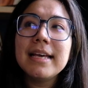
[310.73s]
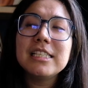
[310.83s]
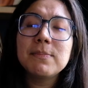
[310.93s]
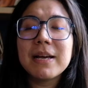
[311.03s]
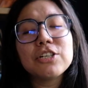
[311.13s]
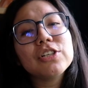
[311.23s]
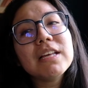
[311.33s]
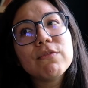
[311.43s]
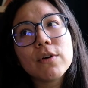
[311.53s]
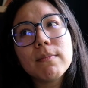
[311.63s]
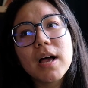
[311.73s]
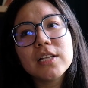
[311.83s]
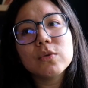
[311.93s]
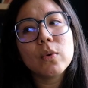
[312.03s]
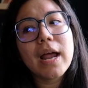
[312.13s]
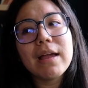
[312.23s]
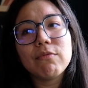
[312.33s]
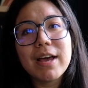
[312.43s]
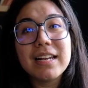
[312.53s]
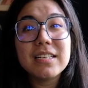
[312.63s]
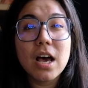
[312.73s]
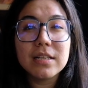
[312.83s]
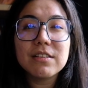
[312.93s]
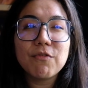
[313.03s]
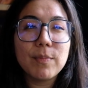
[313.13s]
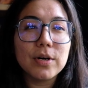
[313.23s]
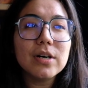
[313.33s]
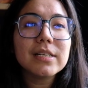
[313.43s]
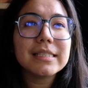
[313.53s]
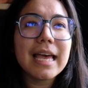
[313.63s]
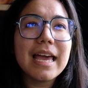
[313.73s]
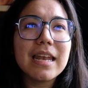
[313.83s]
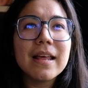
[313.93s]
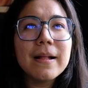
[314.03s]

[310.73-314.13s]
especially for months where I read tons of books and